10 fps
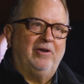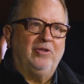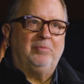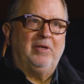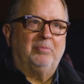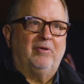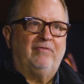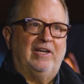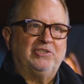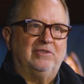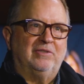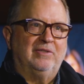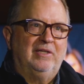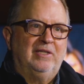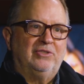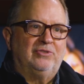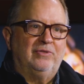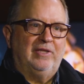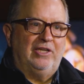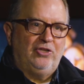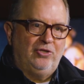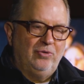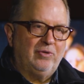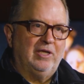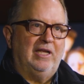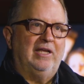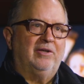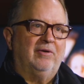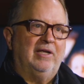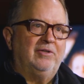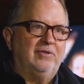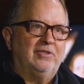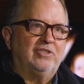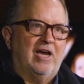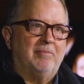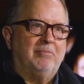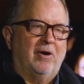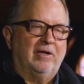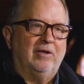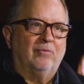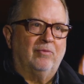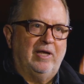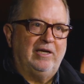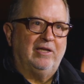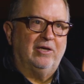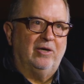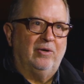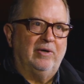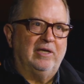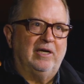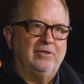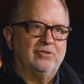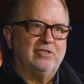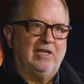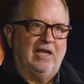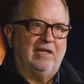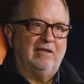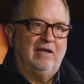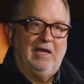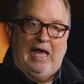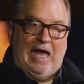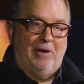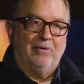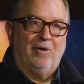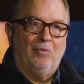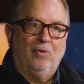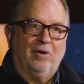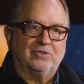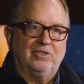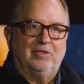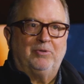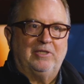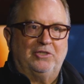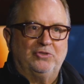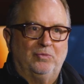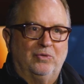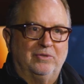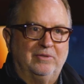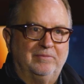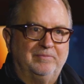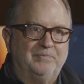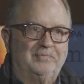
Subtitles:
you to be a professional so that you can enter into the job market ready to go and understand how it all works in the production world.